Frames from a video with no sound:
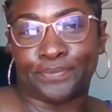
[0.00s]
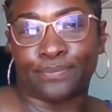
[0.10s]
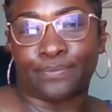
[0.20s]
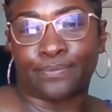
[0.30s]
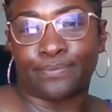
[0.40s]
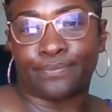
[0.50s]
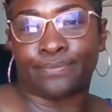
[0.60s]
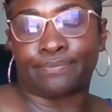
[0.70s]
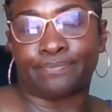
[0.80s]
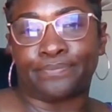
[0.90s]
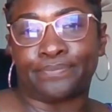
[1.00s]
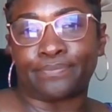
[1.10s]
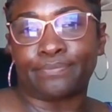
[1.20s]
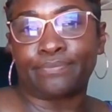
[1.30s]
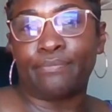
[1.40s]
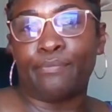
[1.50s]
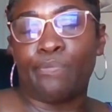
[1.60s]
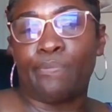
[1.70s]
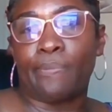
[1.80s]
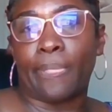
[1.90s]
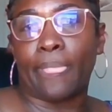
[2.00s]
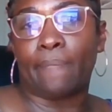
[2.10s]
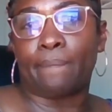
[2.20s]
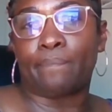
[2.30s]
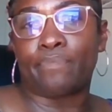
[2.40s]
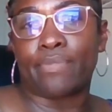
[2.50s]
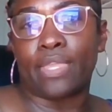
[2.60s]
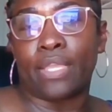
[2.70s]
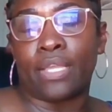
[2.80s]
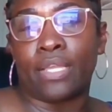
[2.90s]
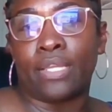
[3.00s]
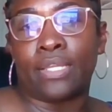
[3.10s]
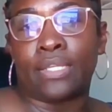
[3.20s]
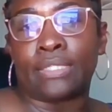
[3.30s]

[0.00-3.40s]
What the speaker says: [no speech]